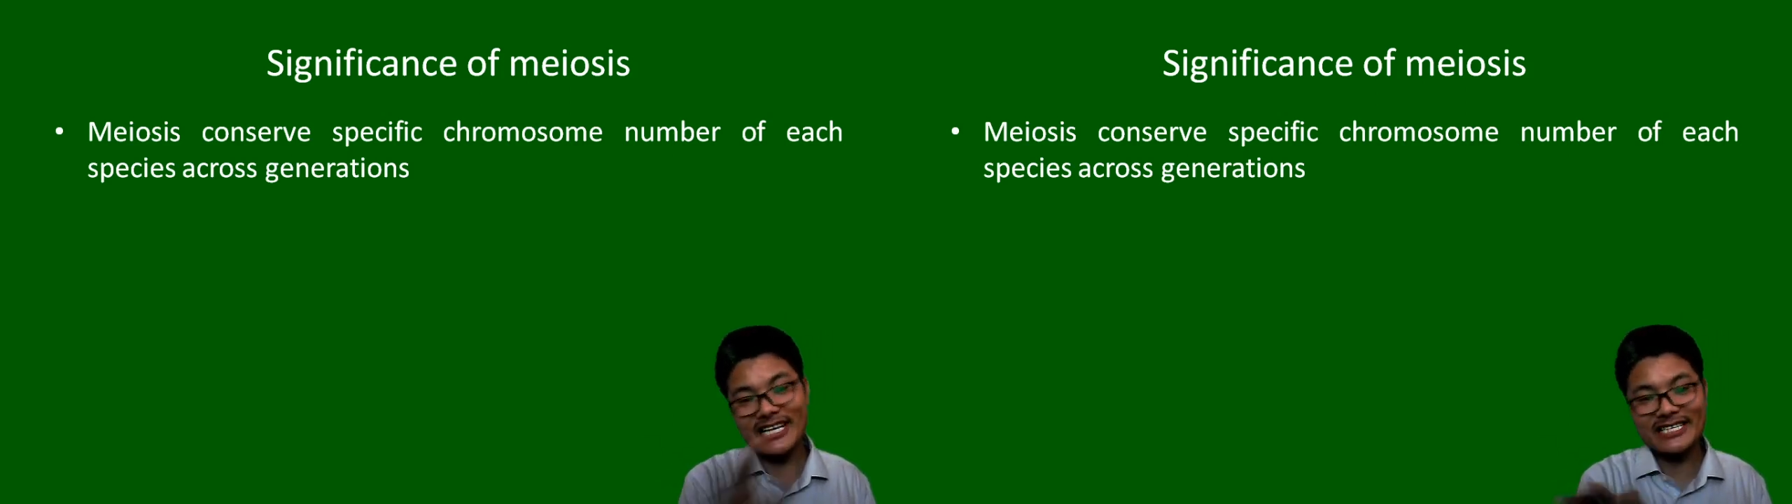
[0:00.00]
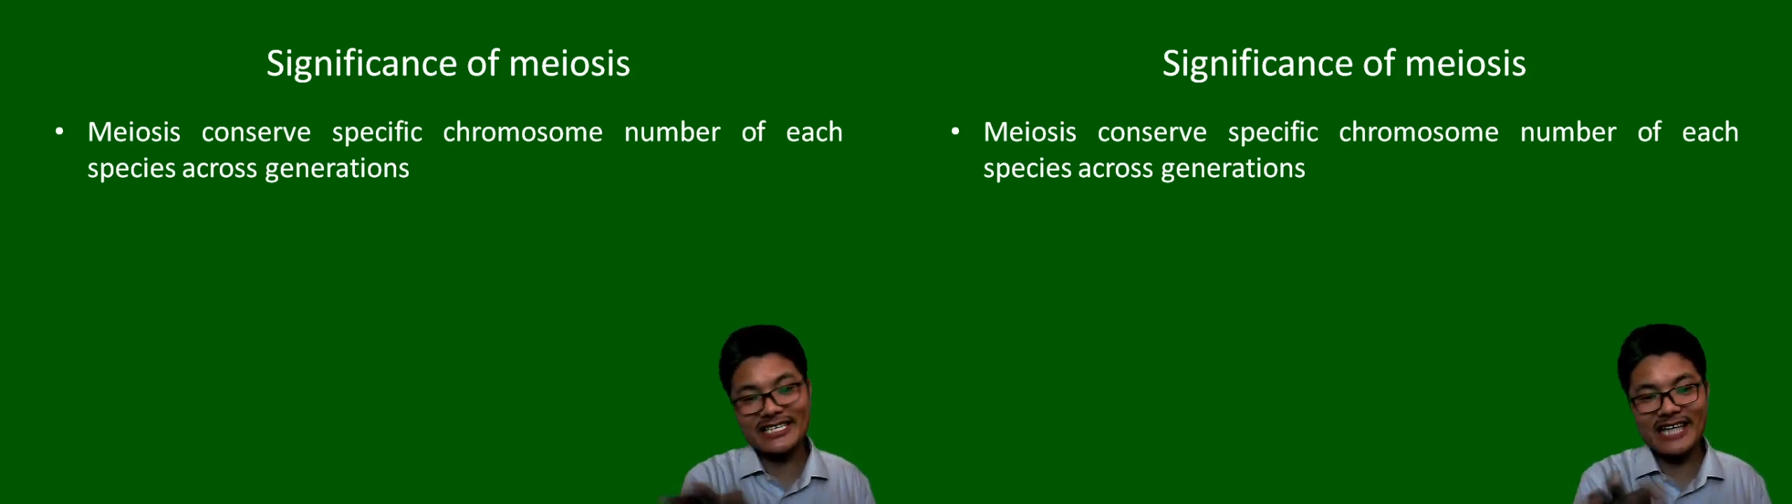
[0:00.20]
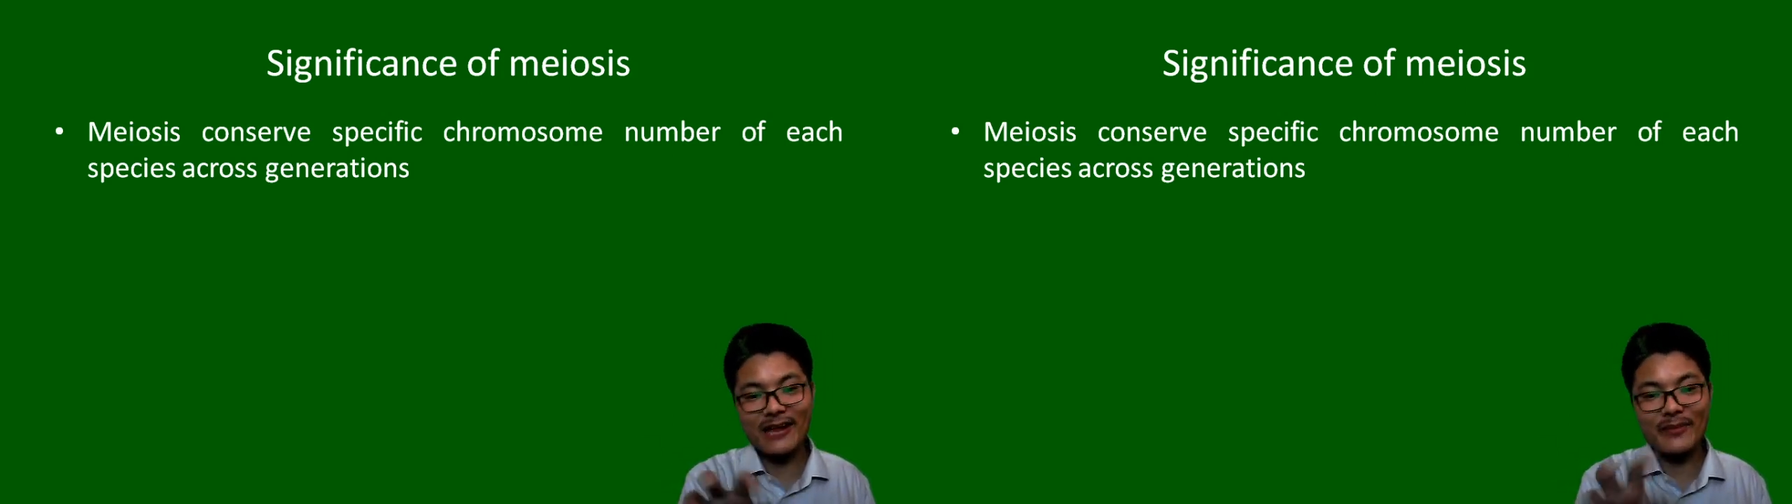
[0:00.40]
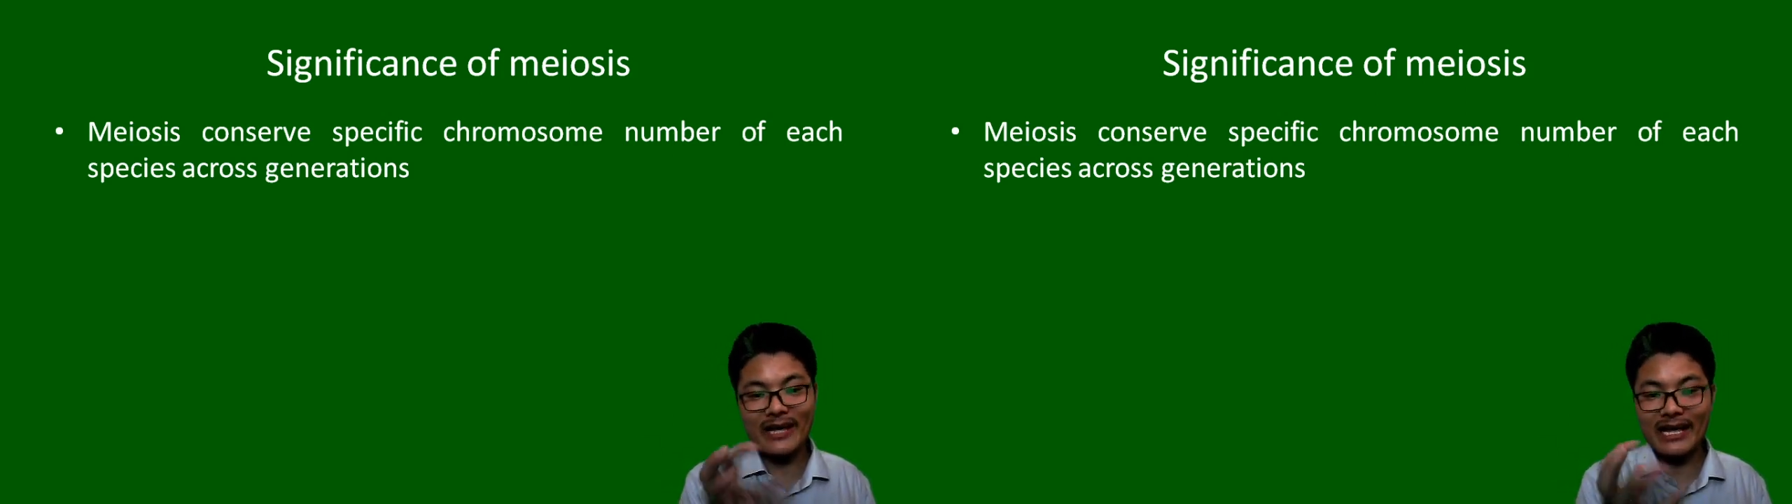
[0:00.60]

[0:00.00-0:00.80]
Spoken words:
is helping